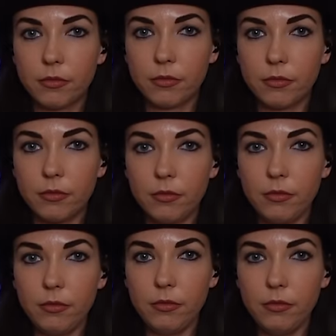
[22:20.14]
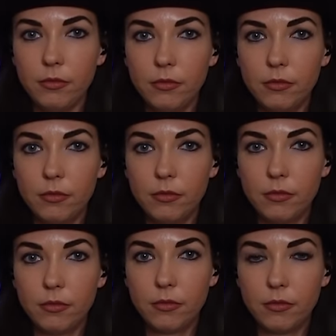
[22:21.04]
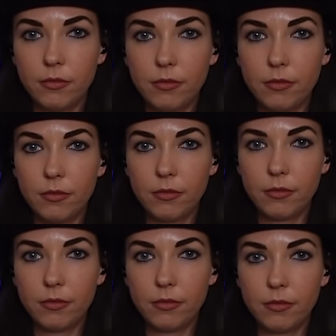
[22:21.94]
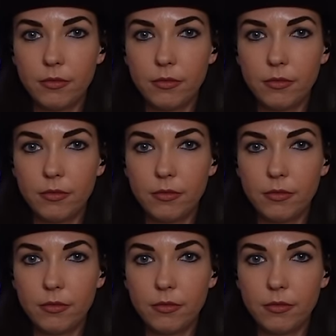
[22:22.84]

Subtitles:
(silent)